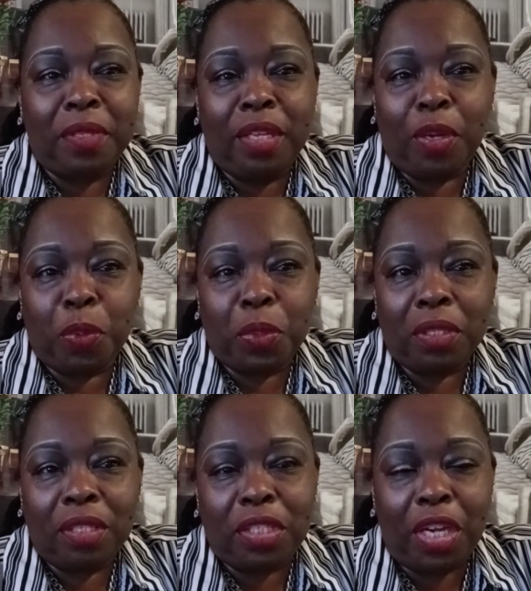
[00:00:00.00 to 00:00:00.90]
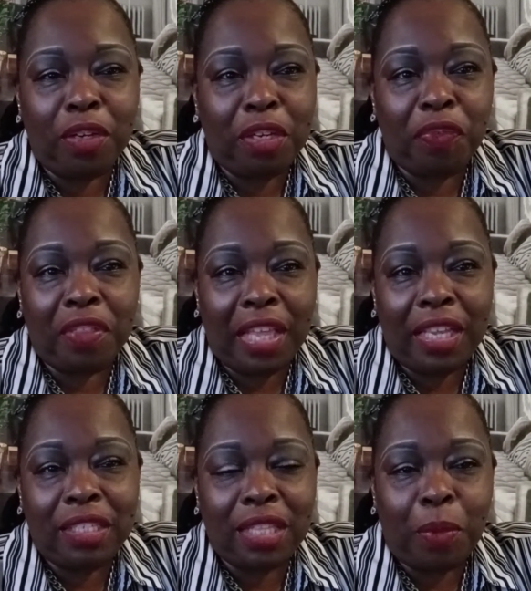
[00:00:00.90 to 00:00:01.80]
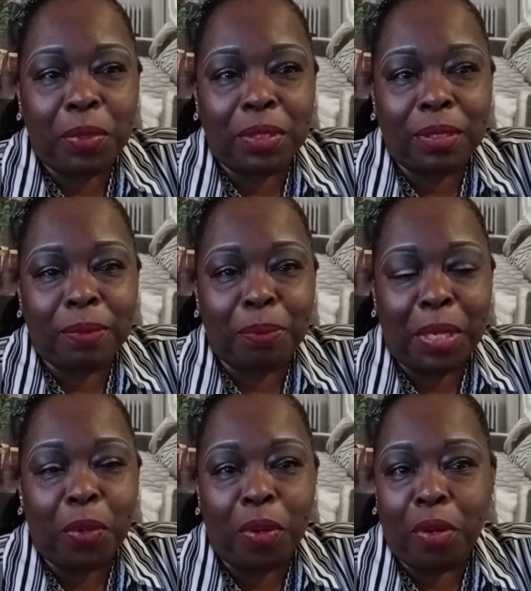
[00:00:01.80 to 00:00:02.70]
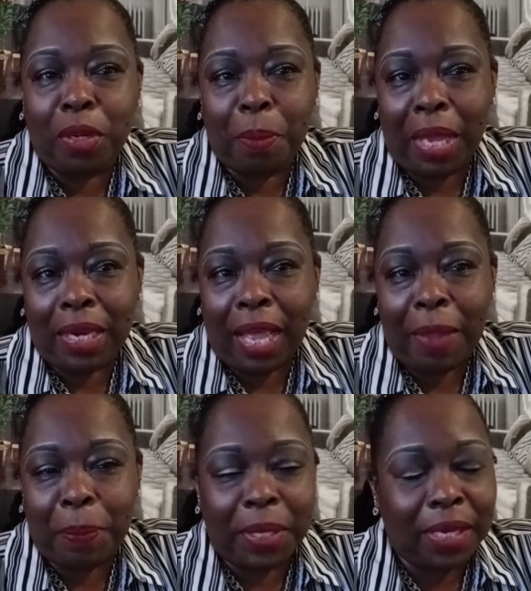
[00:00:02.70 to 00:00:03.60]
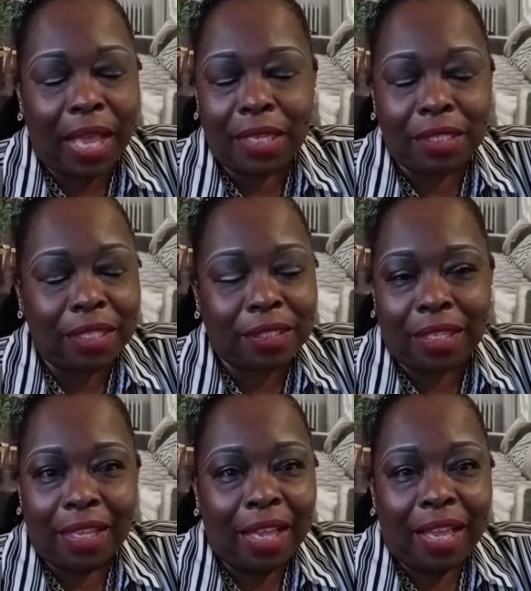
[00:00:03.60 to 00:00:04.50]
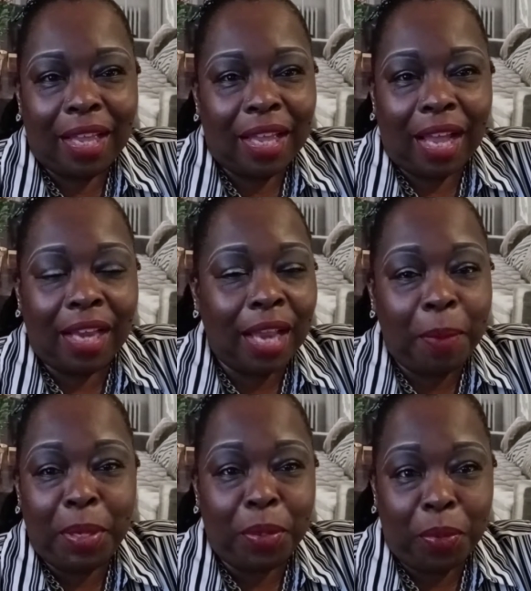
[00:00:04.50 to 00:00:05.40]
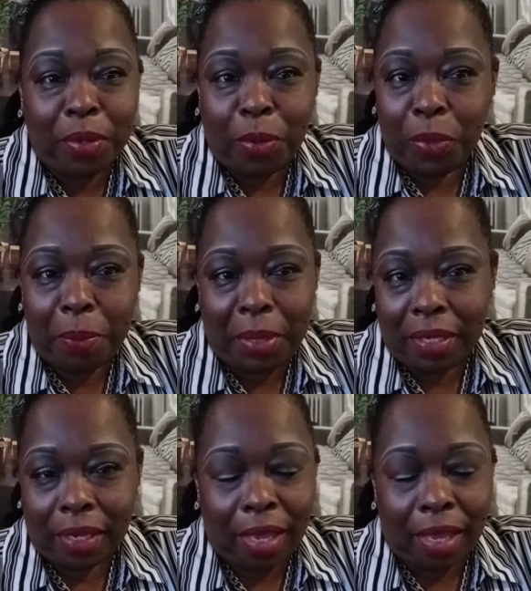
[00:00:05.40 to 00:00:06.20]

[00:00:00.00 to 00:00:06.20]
you know, share different things that was been going on in my life, but I just a lot been going on with me.